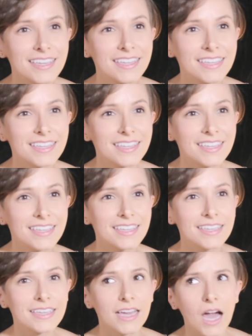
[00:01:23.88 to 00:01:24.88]
very smart?
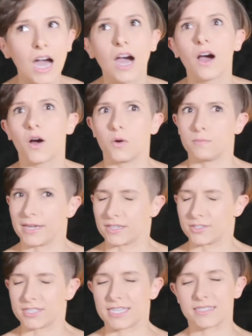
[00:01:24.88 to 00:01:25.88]
Oh my
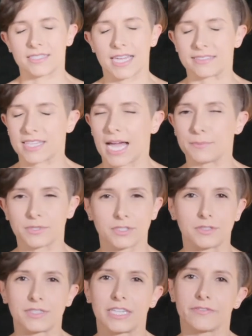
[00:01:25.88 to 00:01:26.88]
goodness, yes, absolutely.